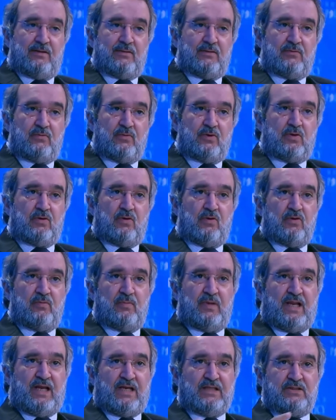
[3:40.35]
we call them
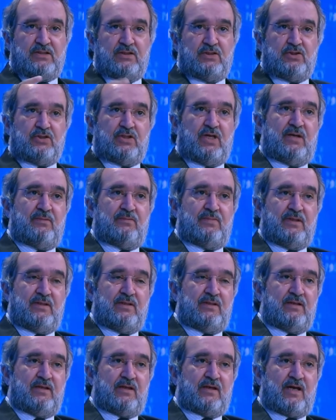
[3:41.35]
al-Hashd al-Shahbi
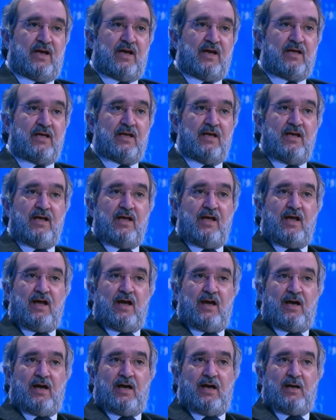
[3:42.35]
in Iraq, uh,
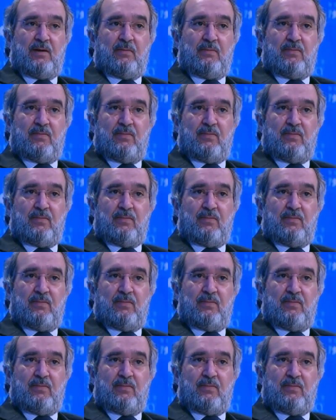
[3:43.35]
uh,